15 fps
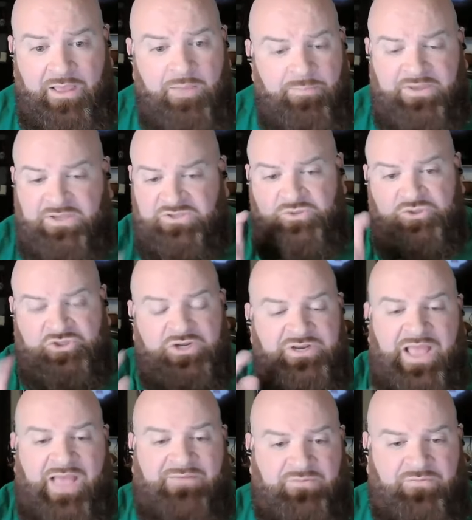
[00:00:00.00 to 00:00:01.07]
Because you shouldn't
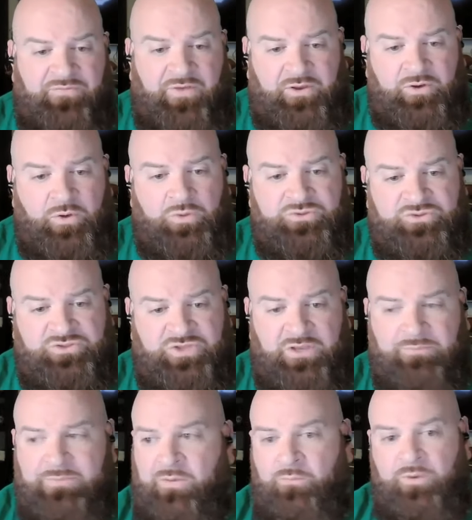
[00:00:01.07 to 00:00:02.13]
have to fucking hold your tongue
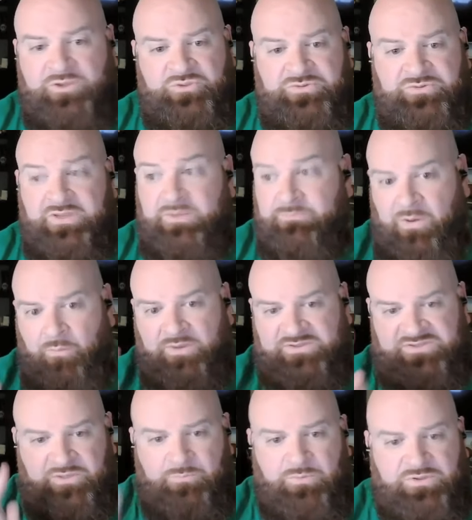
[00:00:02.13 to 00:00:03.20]
about what you think about what
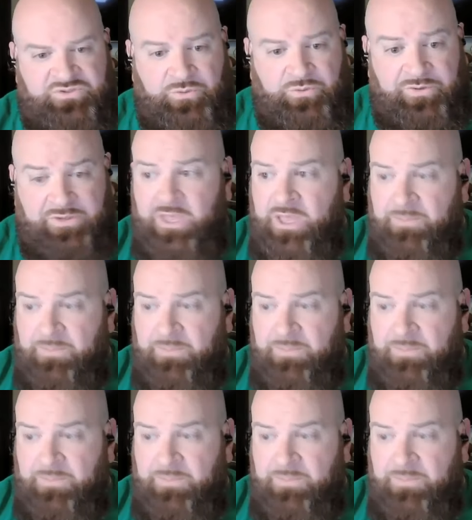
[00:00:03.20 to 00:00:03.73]
someone's doing.